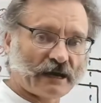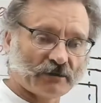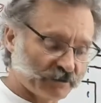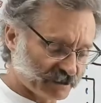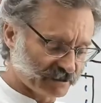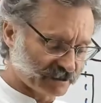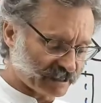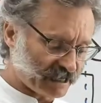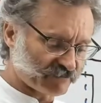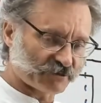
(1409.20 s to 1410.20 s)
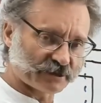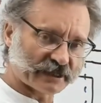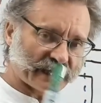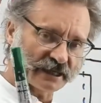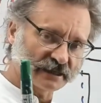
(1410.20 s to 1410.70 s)
is the time for
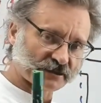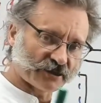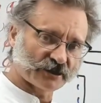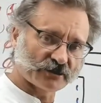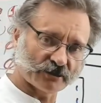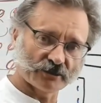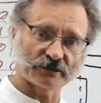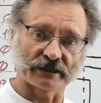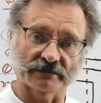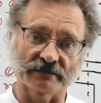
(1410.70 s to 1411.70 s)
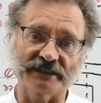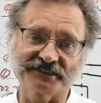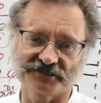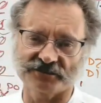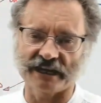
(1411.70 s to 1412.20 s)
taking another color and at
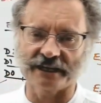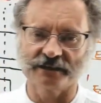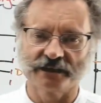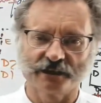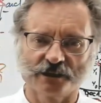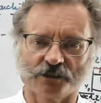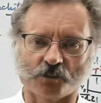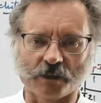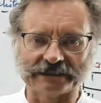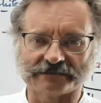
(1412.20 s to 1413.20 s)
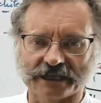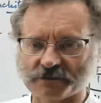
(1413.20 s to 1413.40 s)
least try one time or